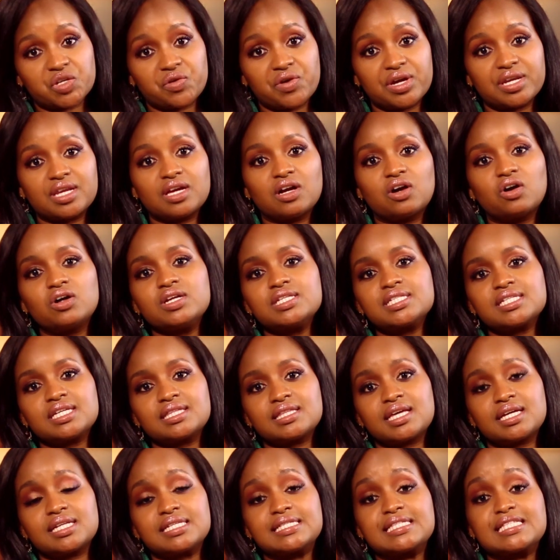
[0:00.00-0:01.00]
creating
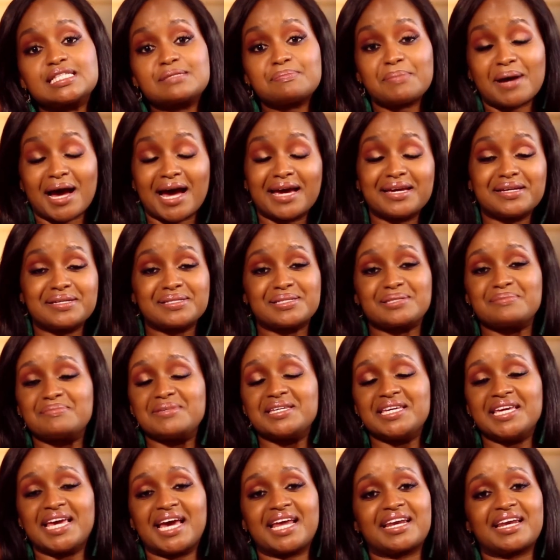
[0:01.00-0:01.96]
content that inspires me,